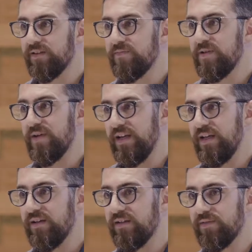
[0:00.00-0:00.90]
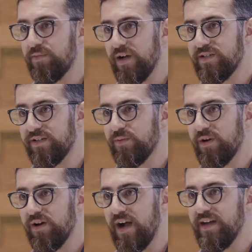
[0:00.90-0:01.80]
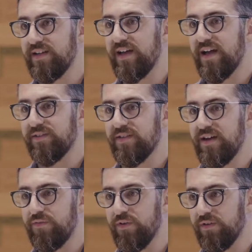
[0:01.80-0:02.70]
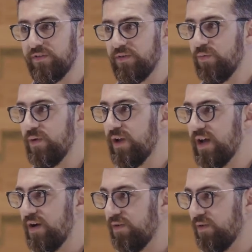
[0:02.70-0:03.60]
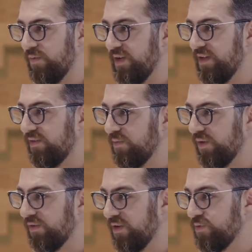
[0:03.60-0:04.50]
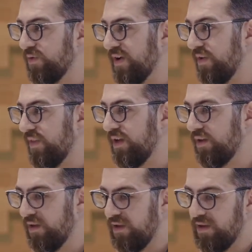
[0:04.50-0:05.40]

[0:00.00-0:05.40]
There have been many projects where I didn't ask that at first. We went out, we did some research, we found that